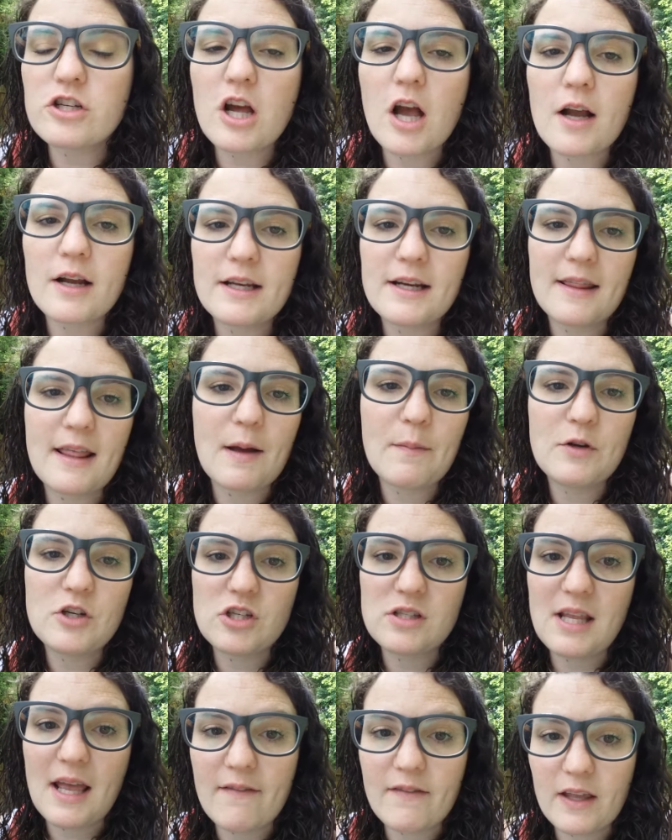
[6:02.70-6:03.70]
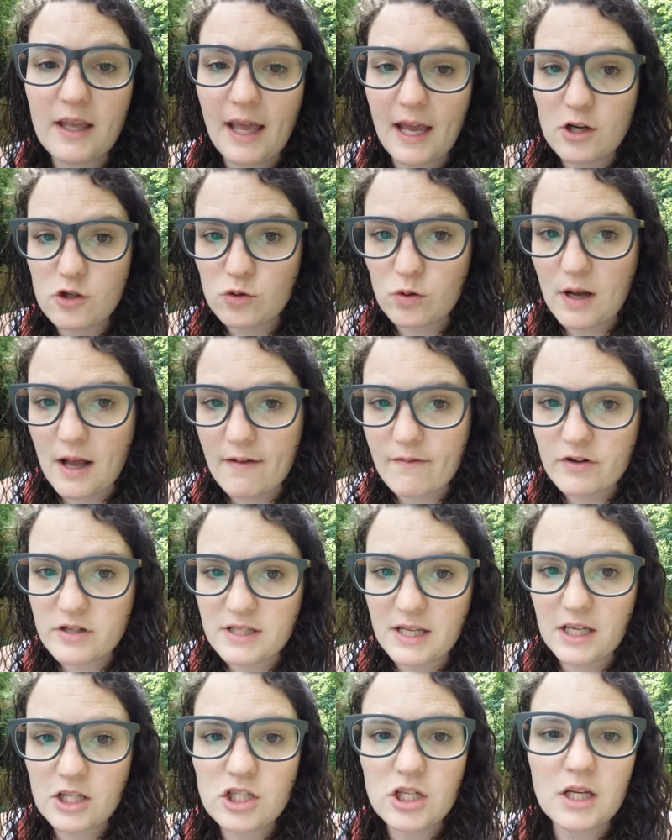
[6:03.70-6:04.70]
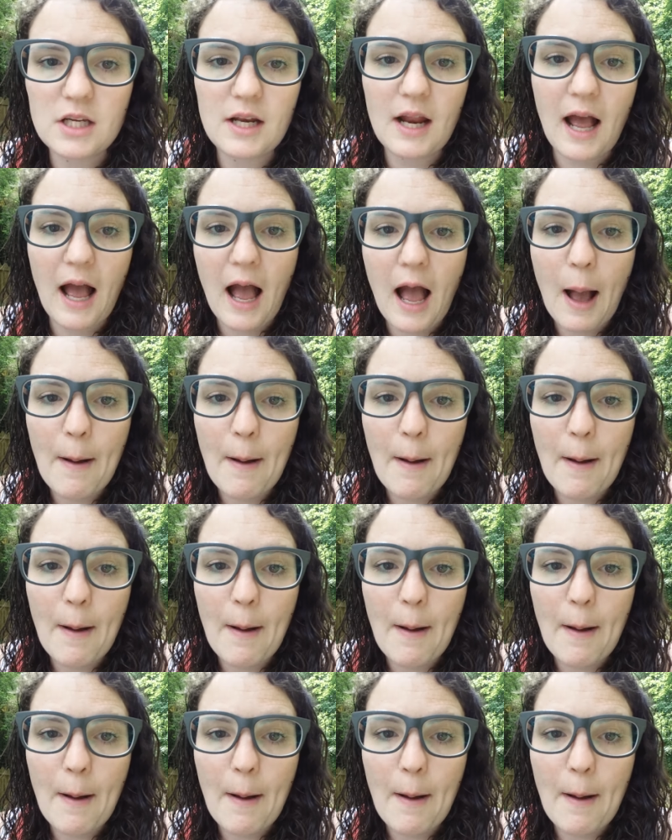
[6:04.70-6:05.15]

talking to them and just having casual conversation,